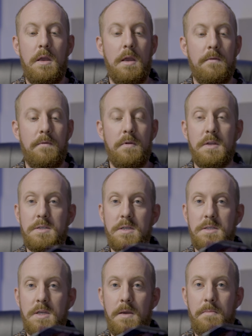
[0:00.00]
And for this
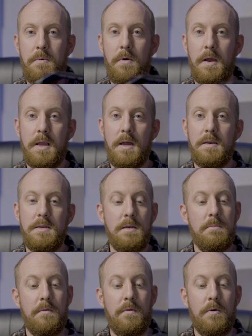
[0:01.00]
example, I kind of did a
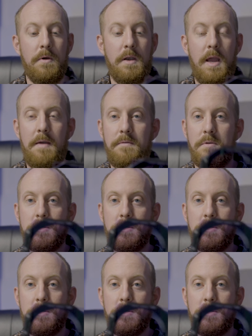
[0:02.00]
before and after,